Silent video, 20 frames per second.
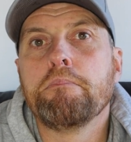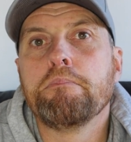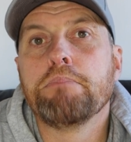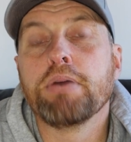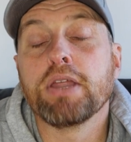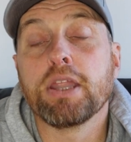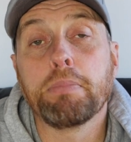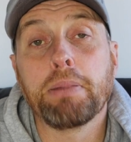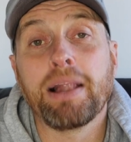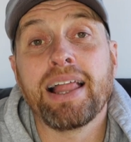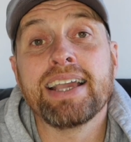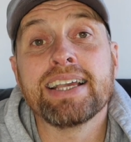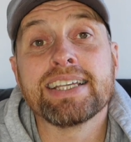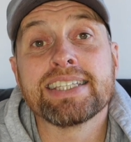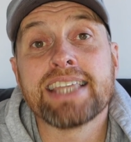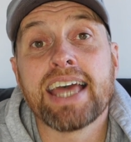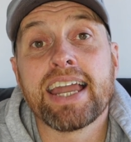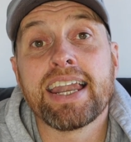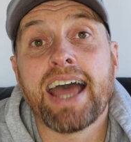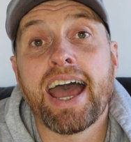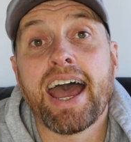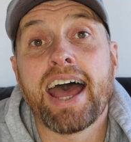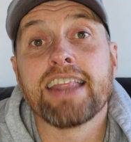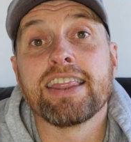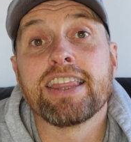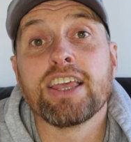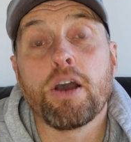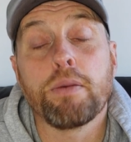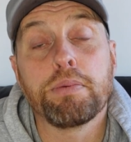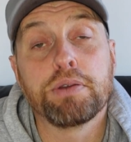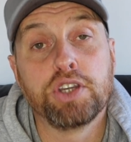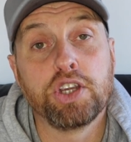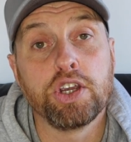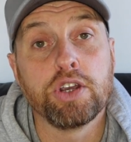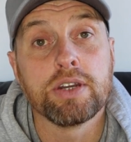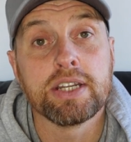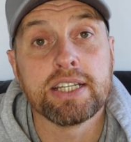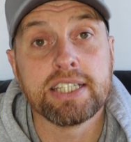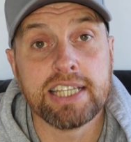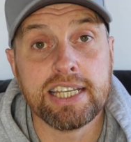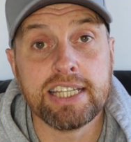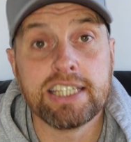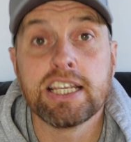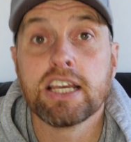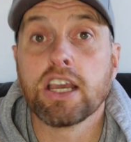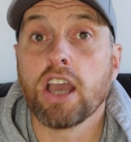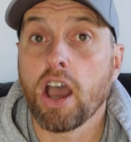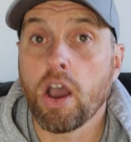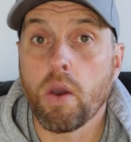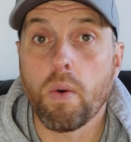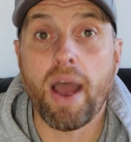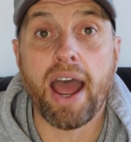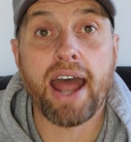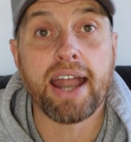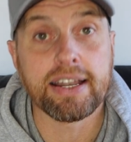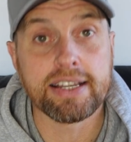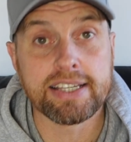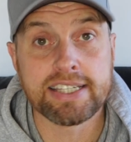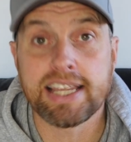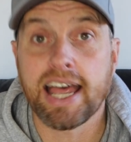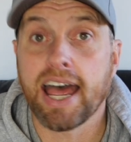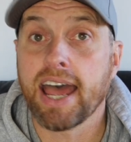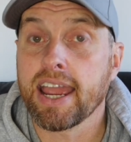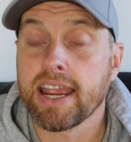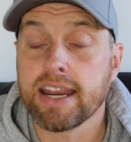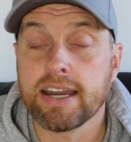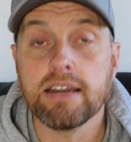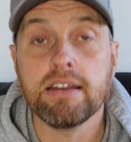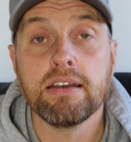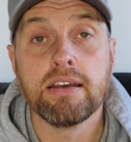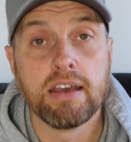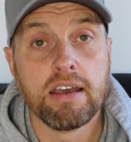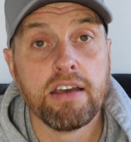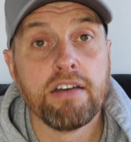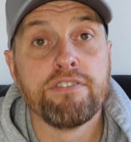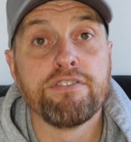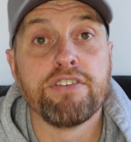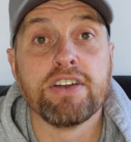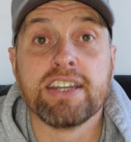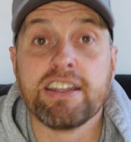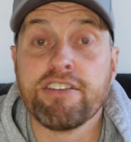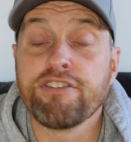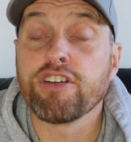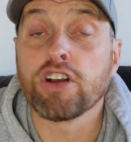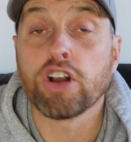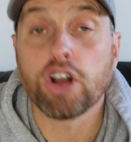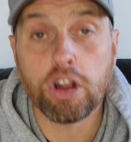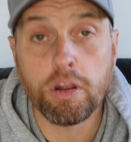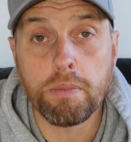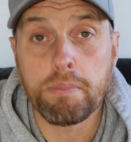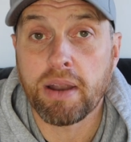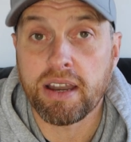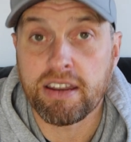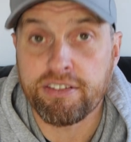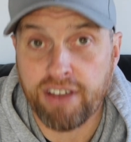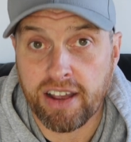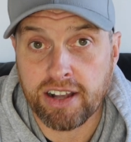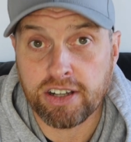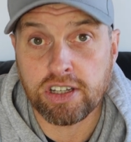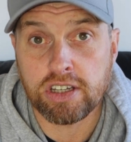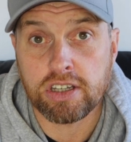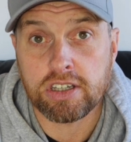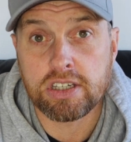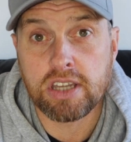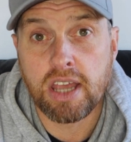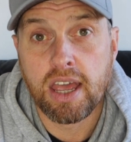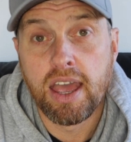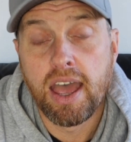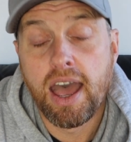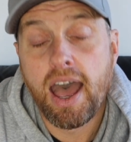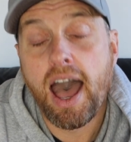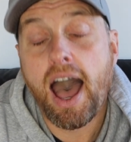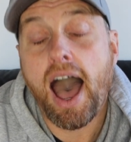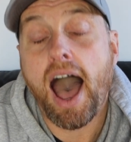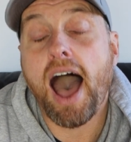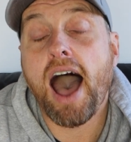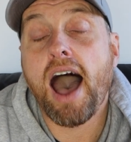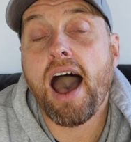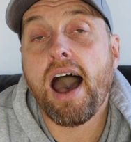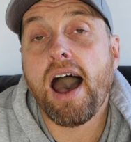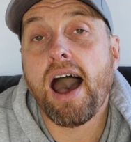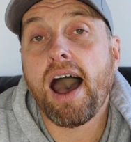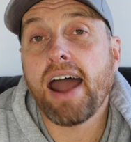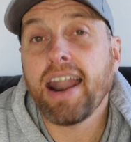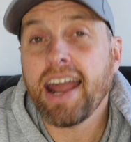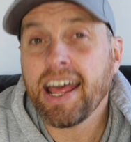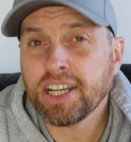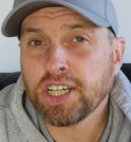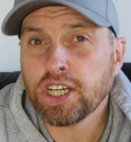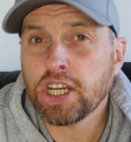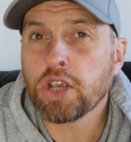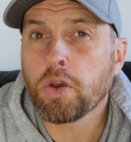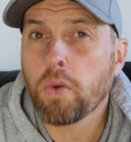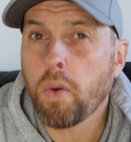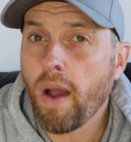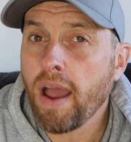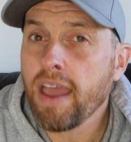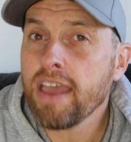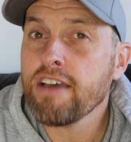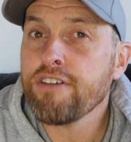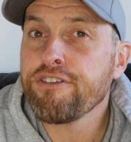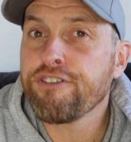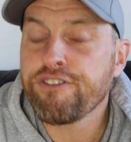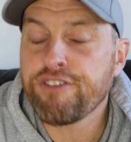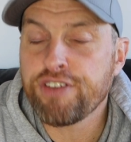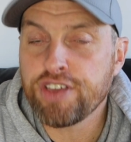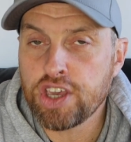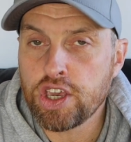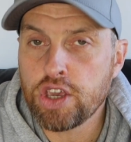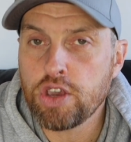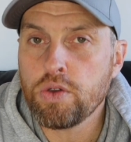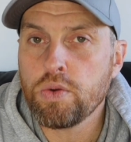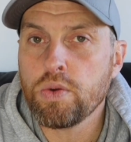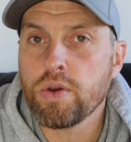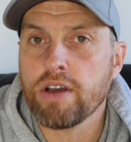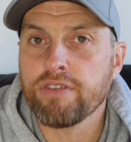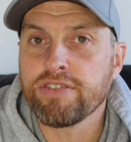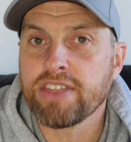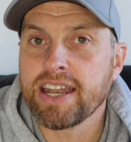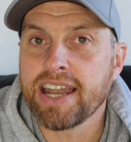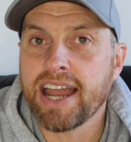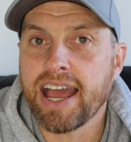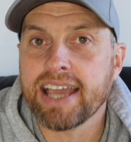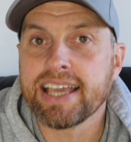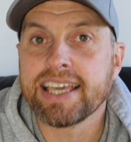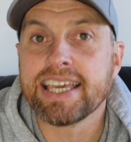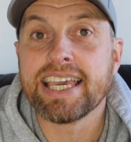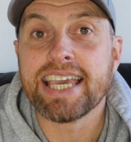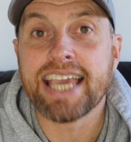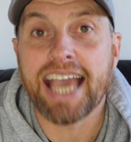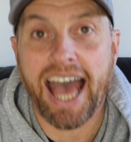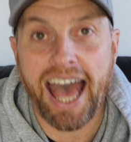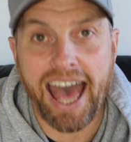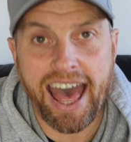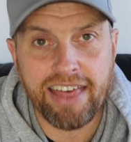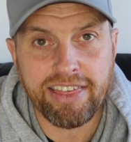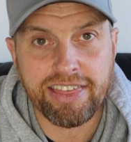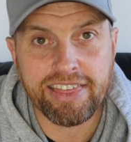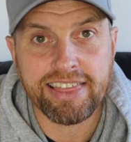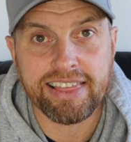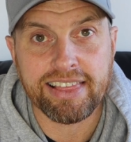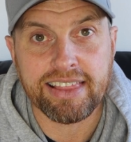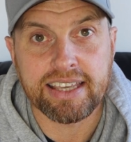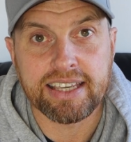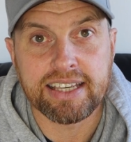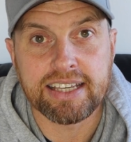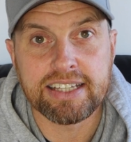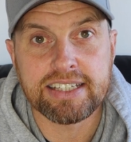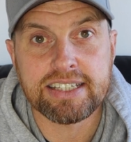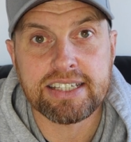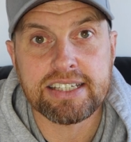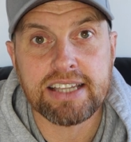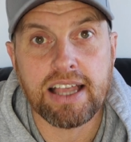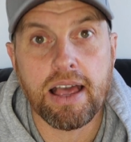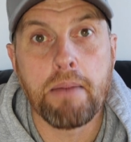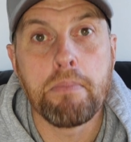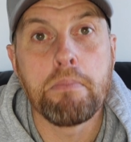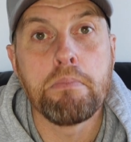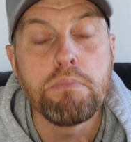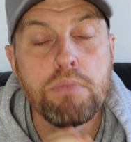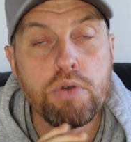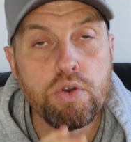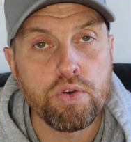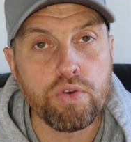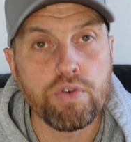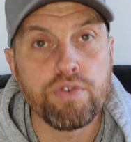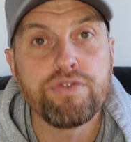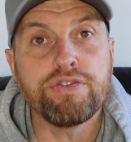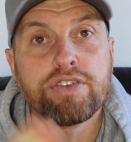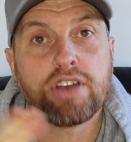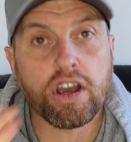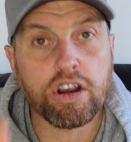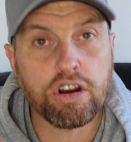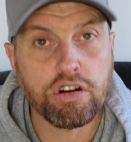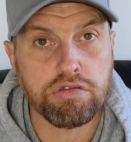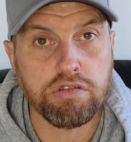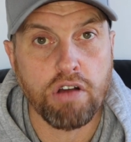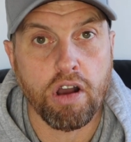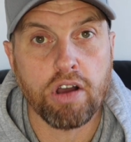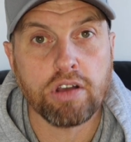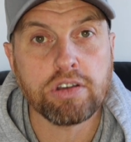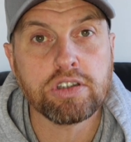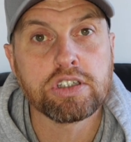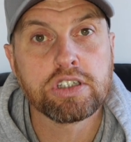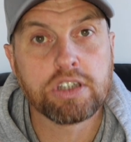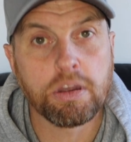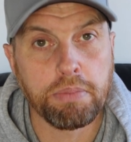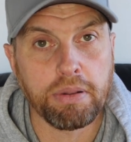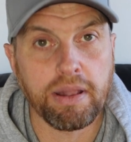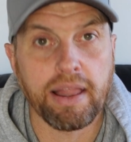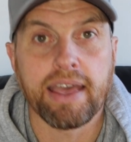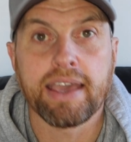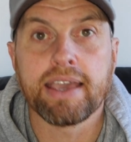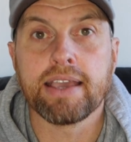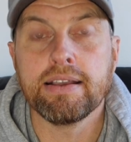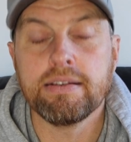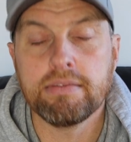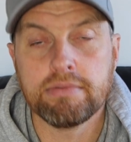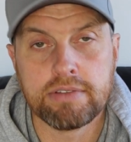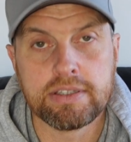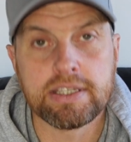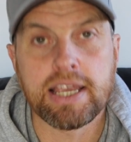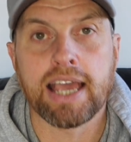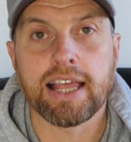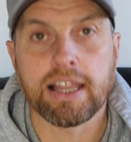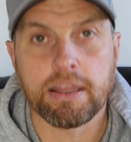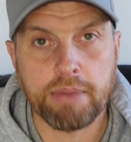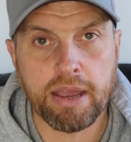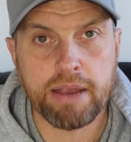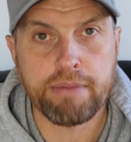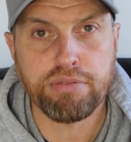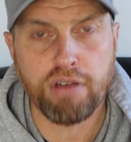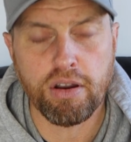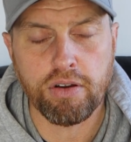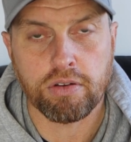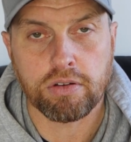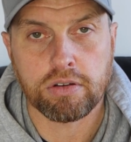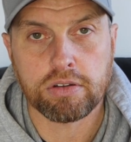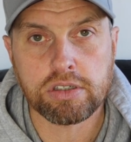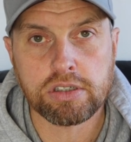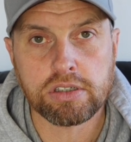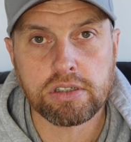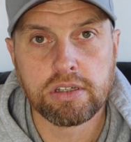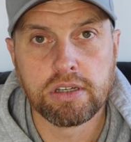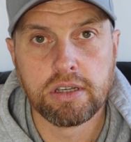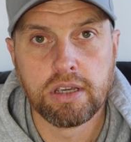but the players then had the opportunity to go and sign for different club manufacturers. And actually quite a few of the Nike athletes moved across to play Taylormade products.